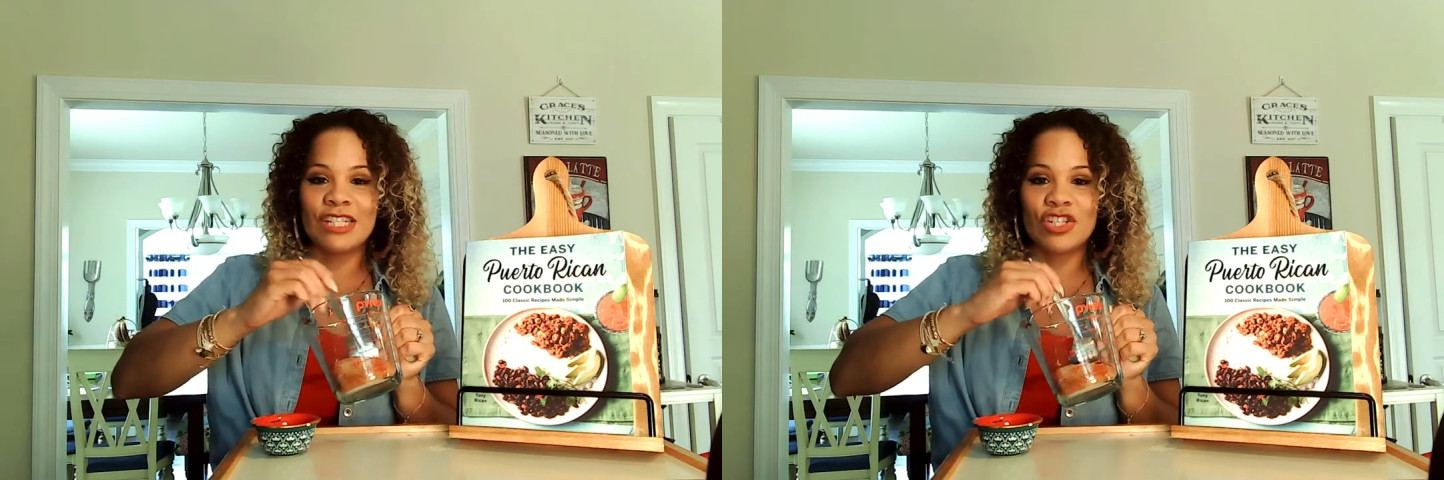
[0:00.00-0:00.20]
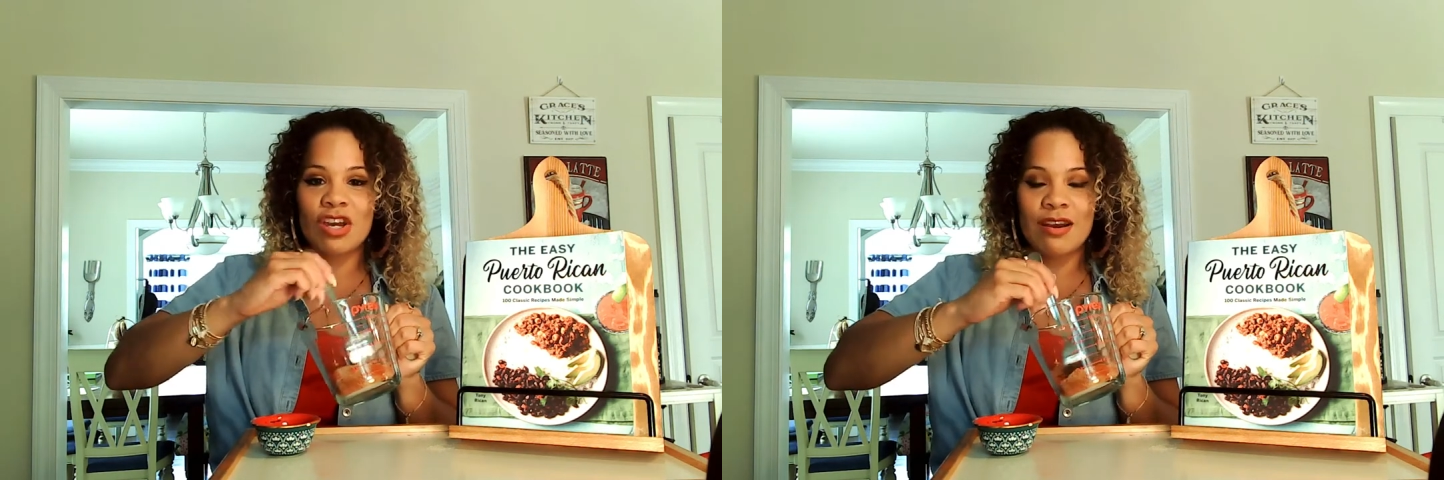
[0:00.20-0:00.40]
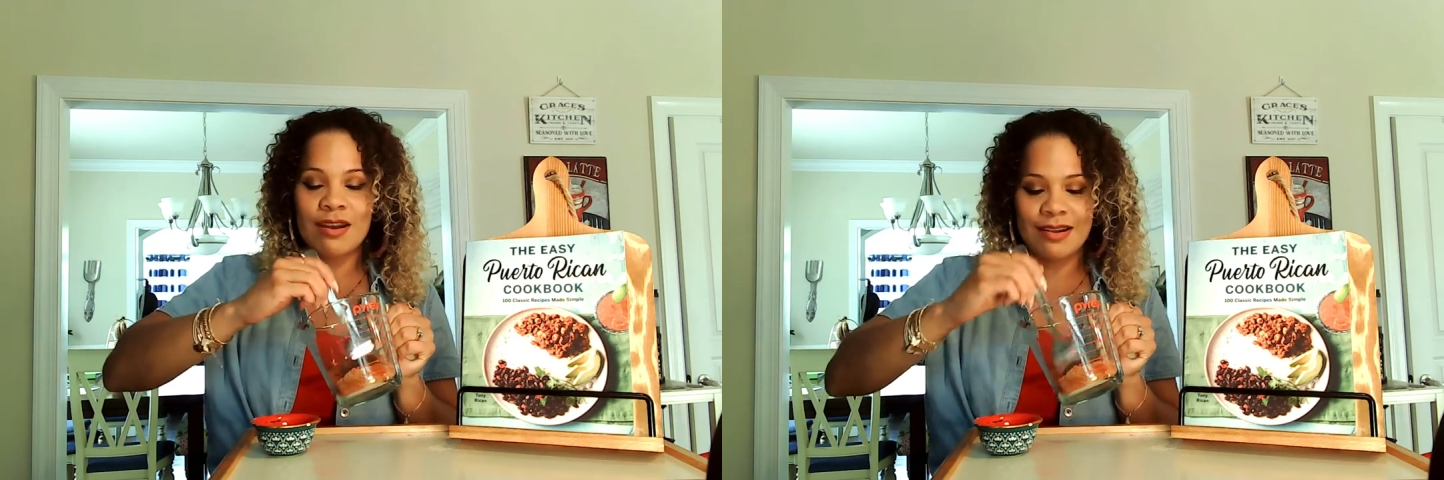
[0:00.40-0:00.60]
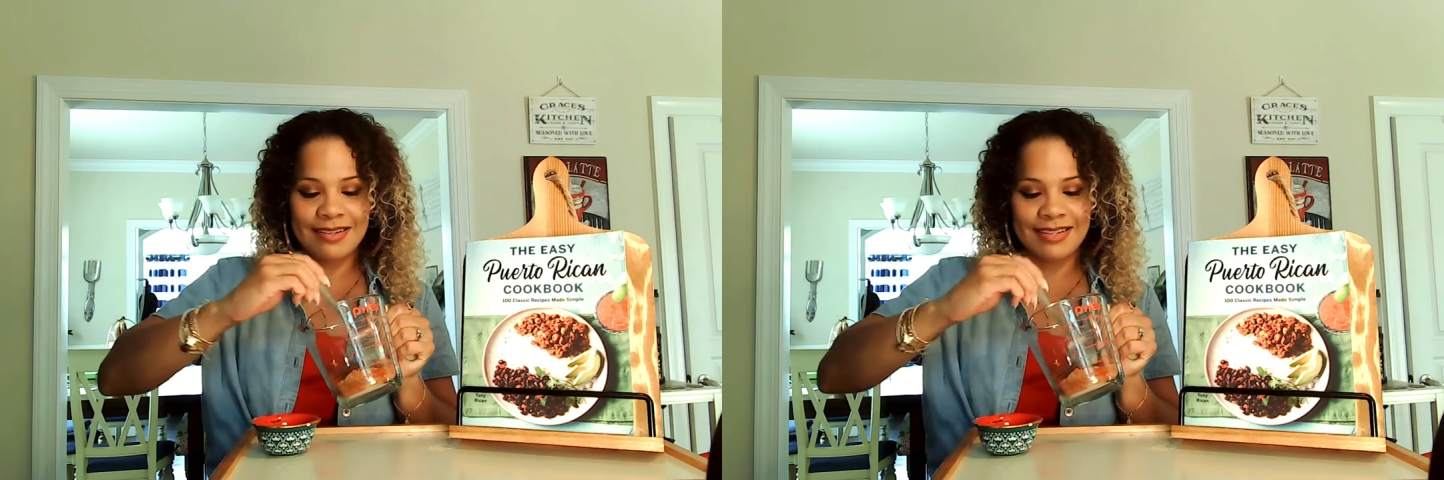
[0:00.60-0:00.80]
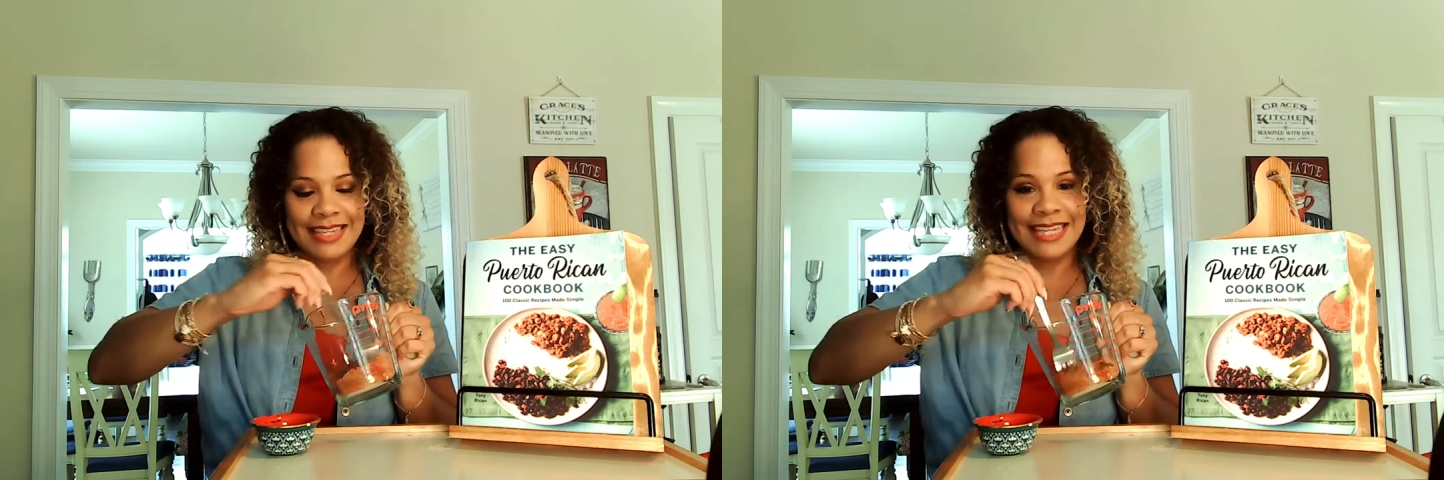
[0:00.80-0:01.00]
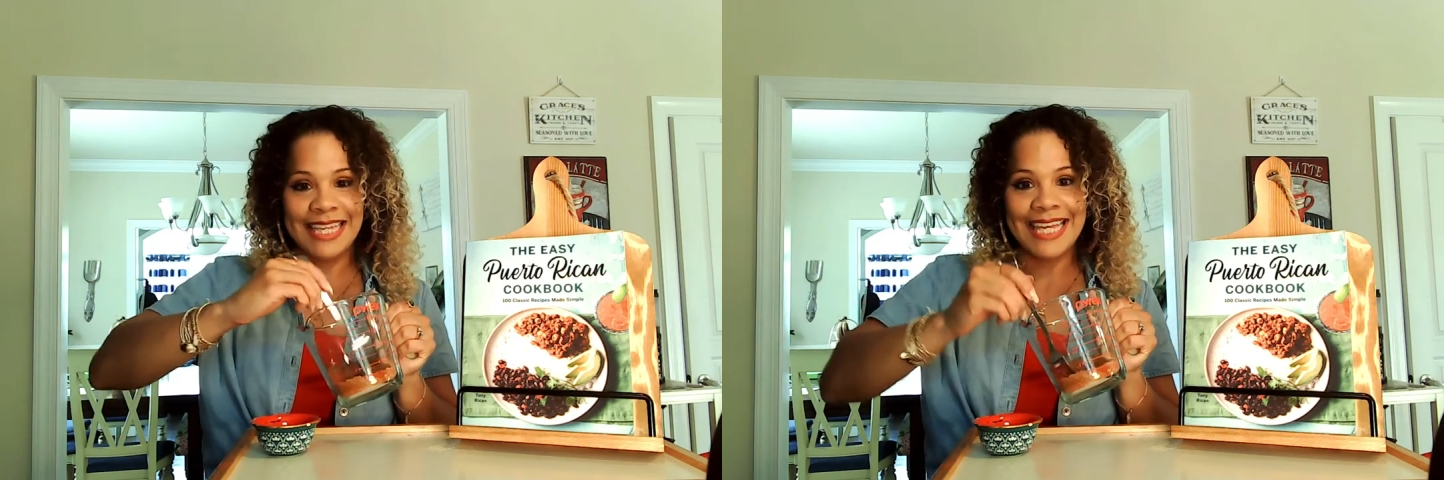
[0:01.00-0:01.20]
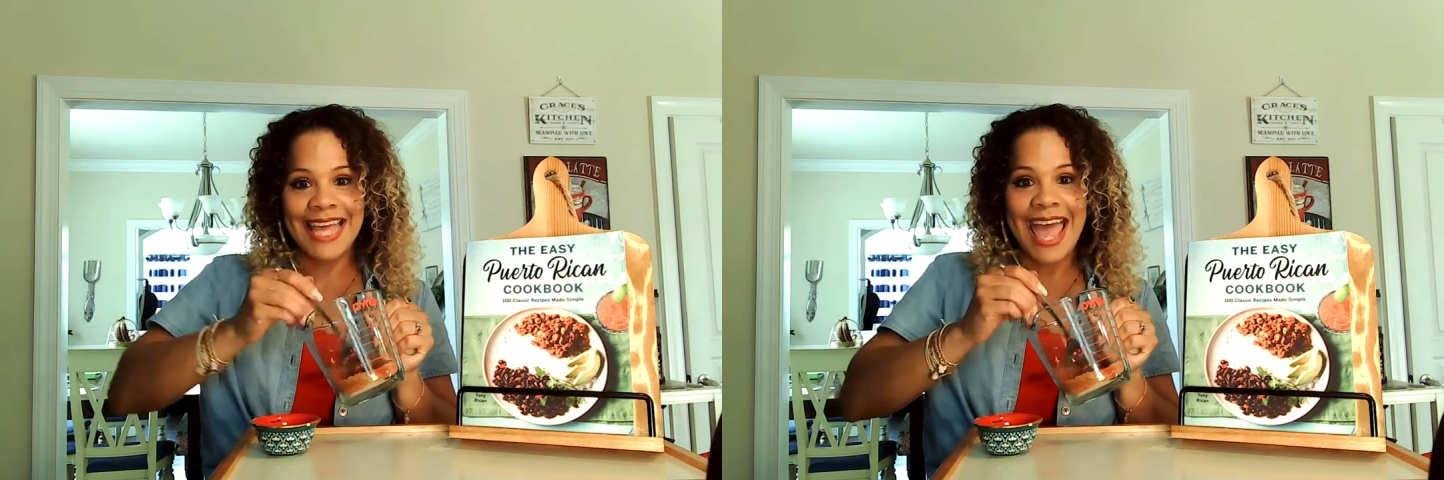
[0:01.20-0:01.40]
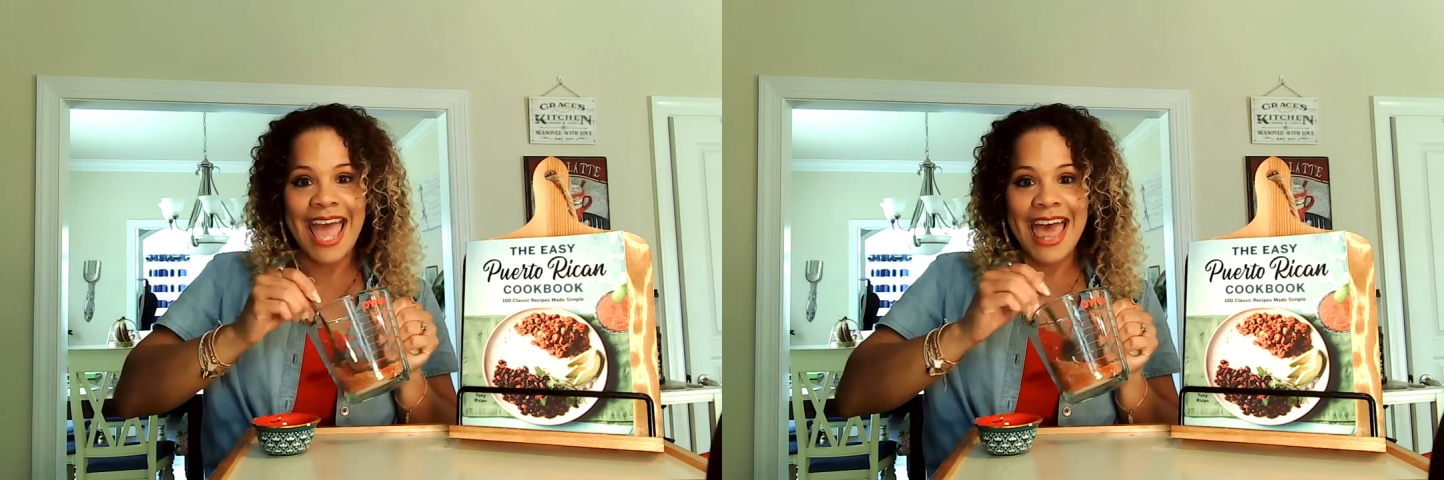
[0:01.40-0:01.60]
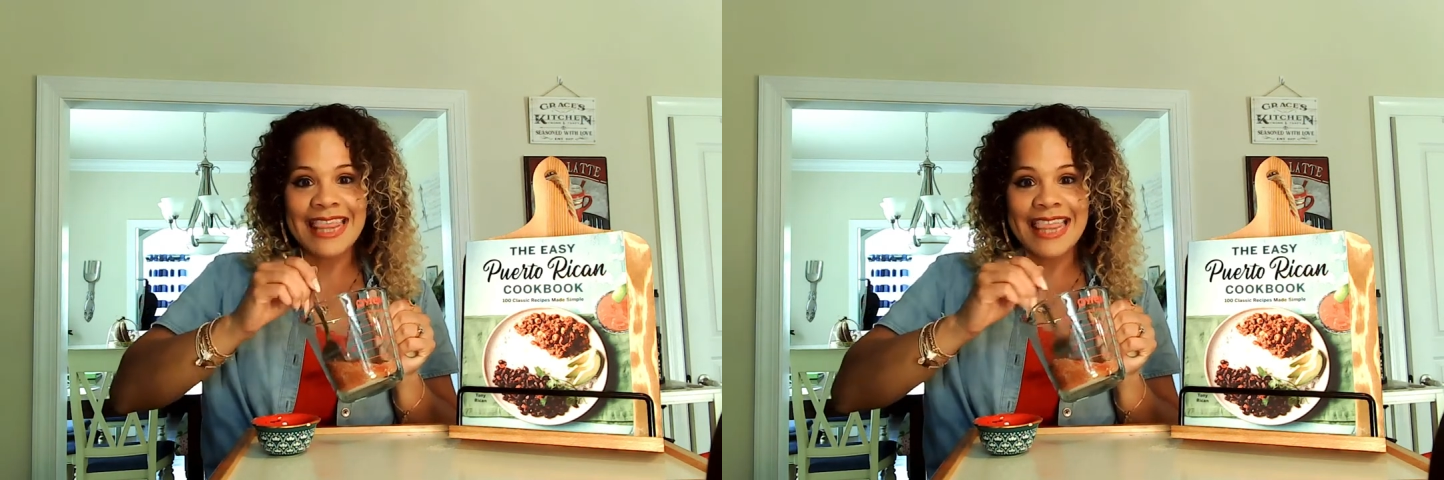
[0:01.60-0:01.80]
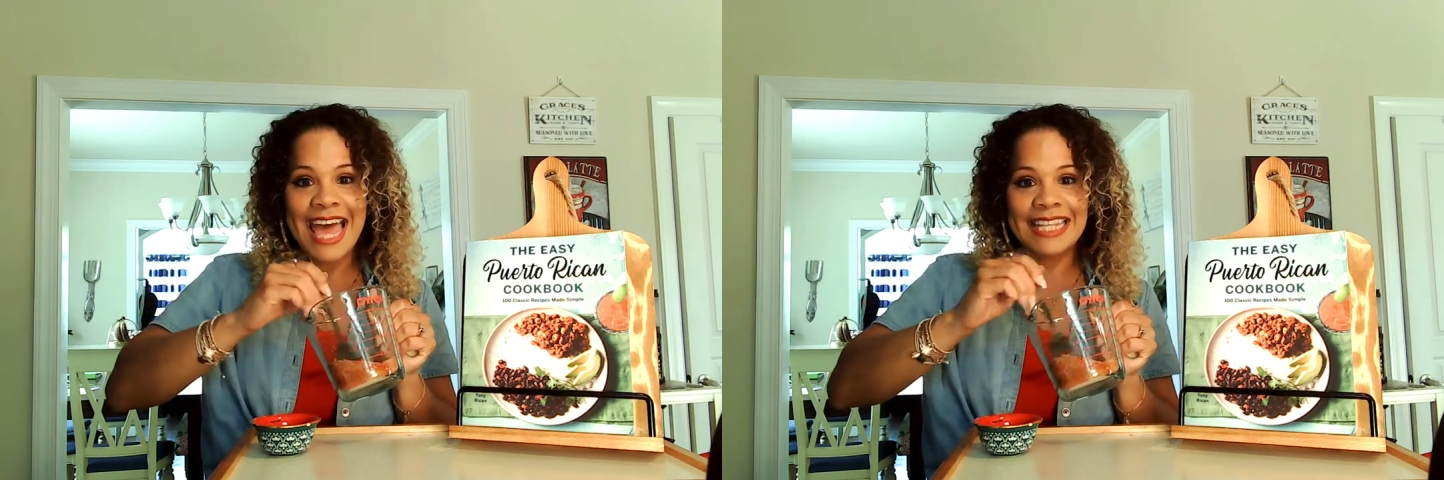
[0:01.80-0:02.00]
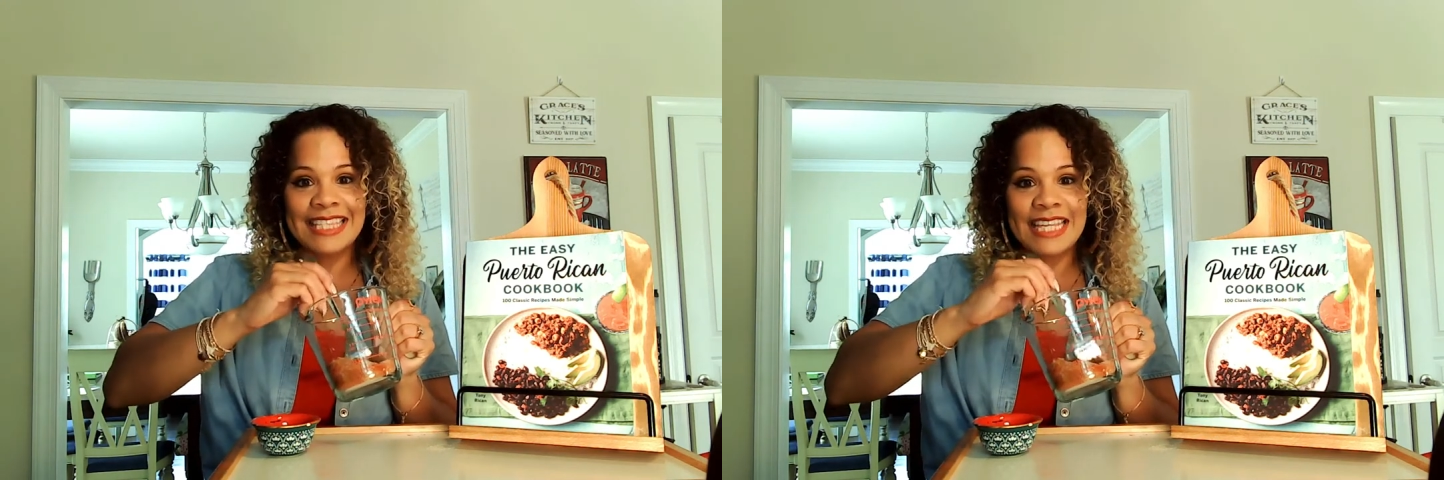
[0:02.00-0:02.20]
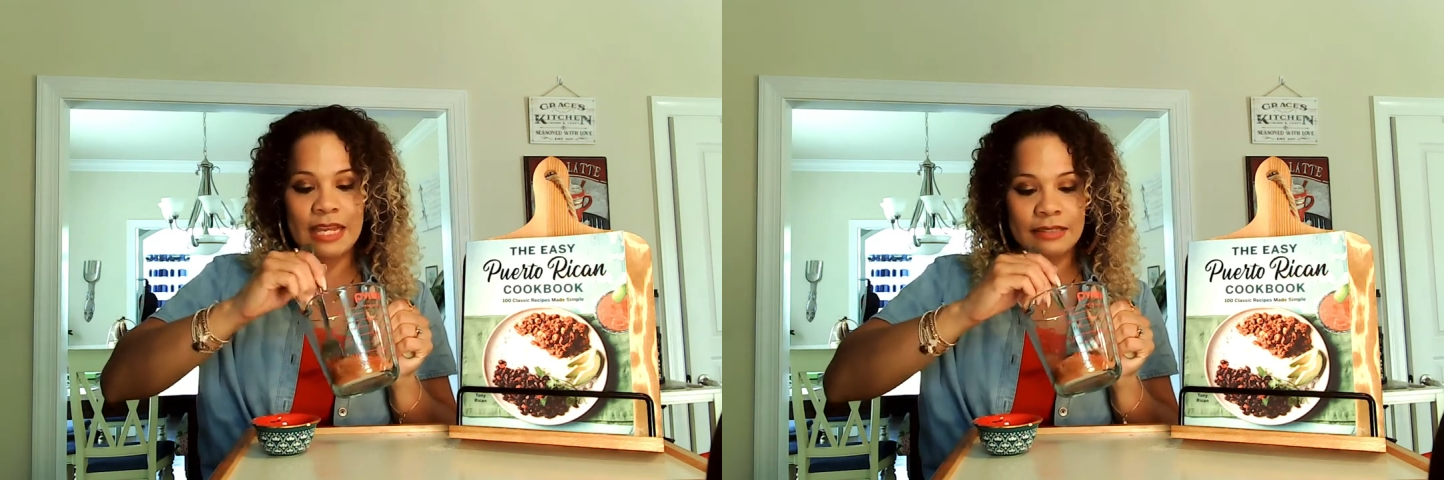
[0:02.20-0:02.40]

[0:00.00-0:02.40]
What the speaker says: jar, and that's it.